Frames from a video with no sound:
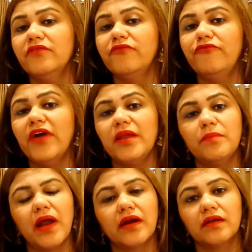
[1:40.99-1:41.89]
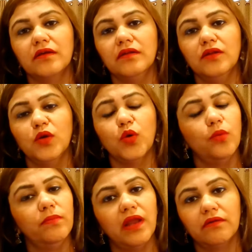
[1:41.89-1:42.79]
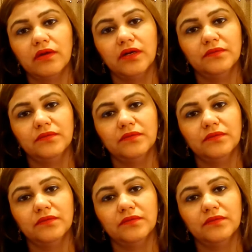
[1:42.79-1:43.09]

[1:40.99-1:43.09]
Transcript: the very practical Kumbh Lagna.